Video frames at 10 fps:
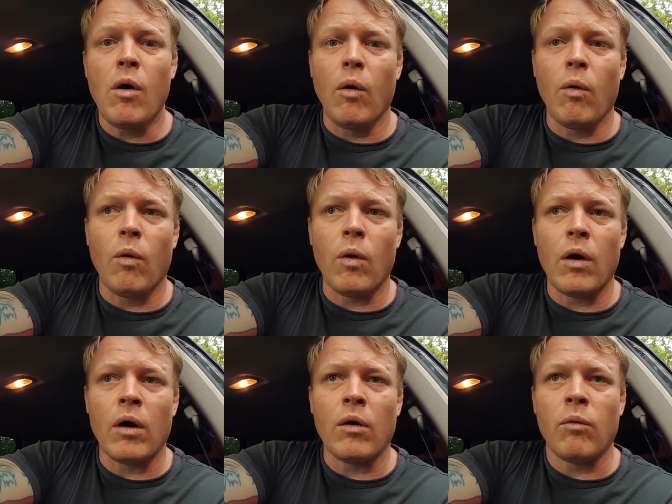
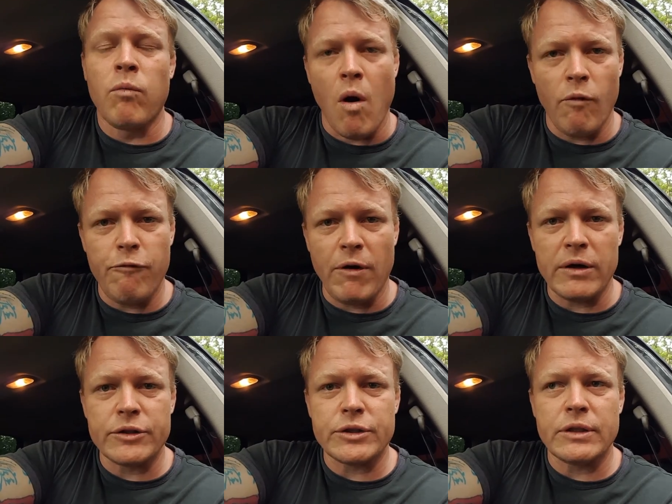or won't
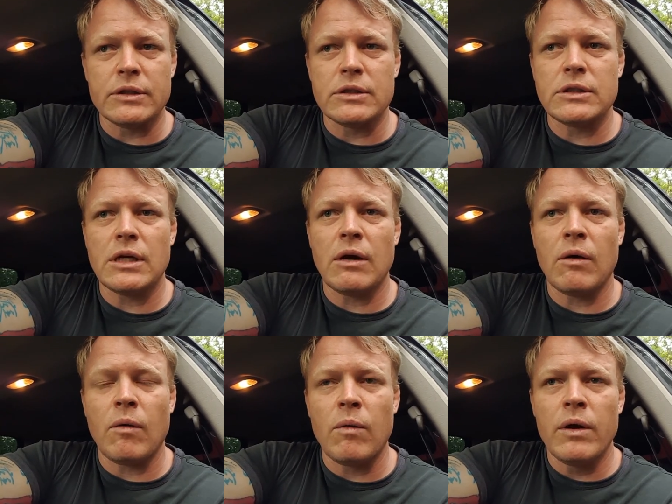function.
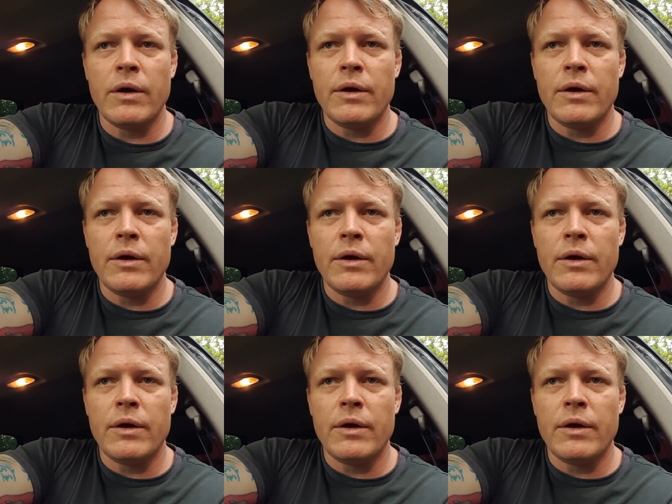So